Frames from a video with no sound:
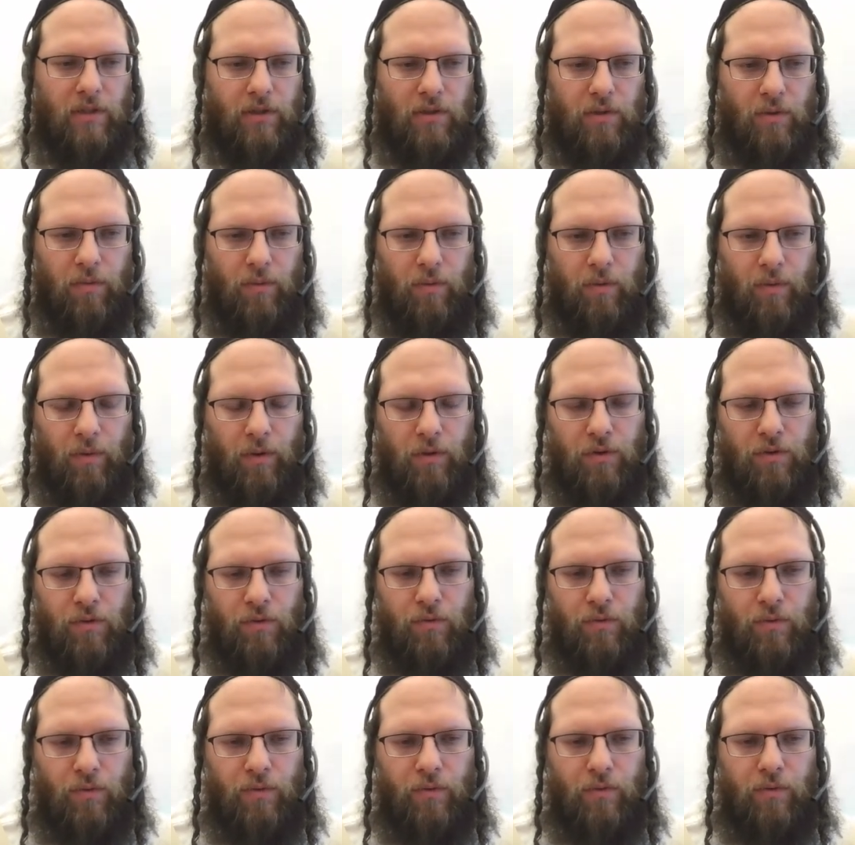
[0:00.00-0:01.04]
So we want
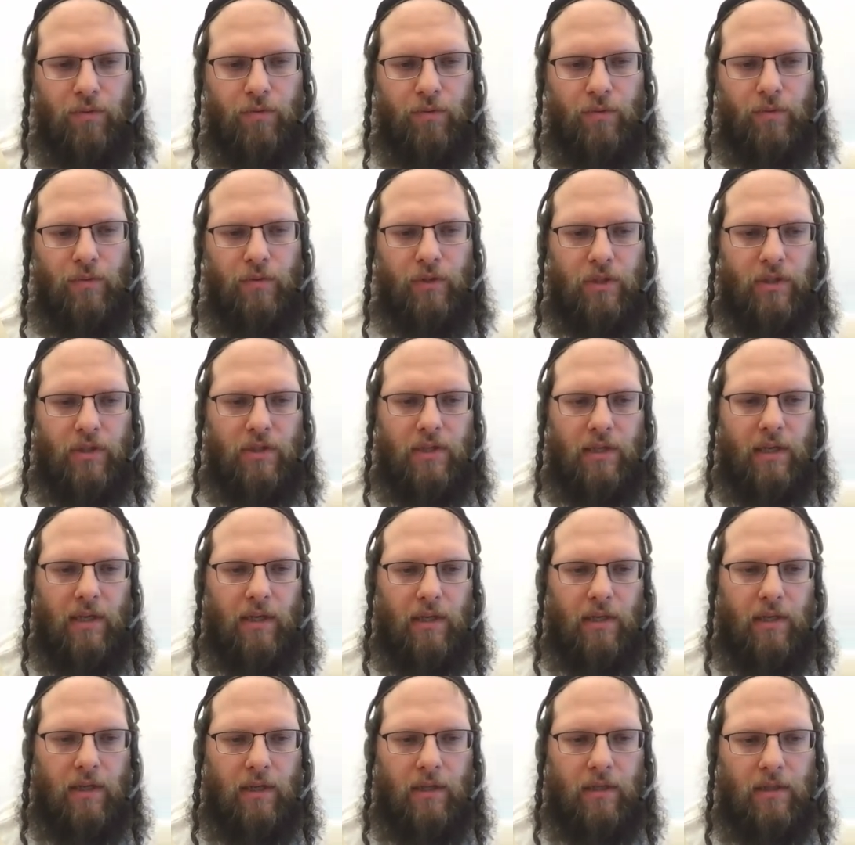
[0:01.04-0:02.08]
to, this is
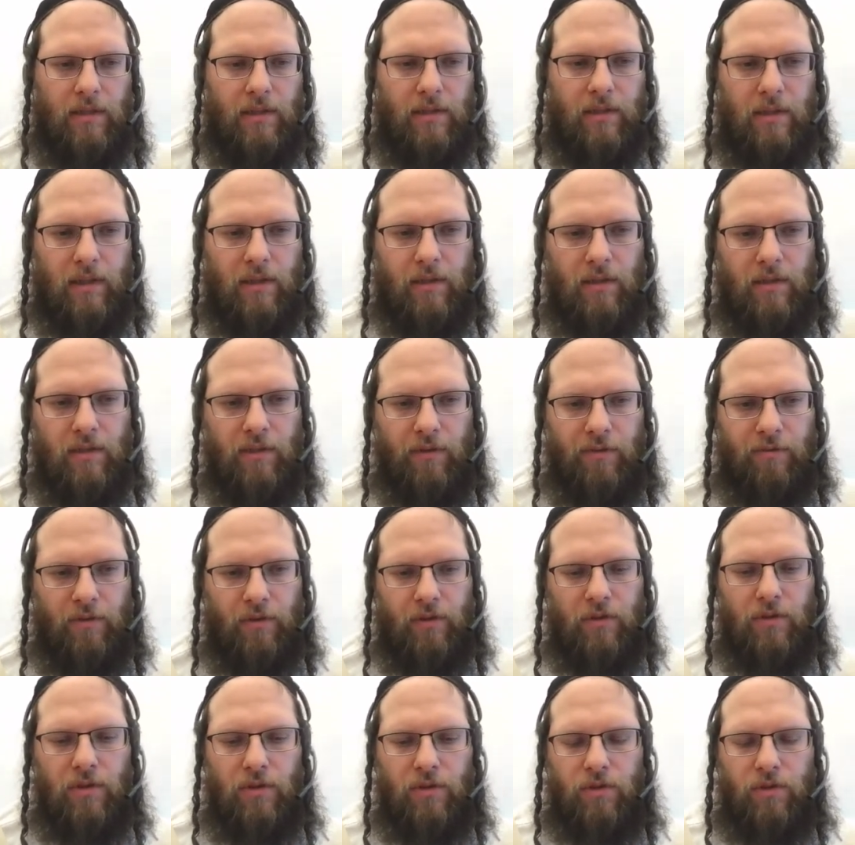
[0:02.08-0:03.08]
a set difference,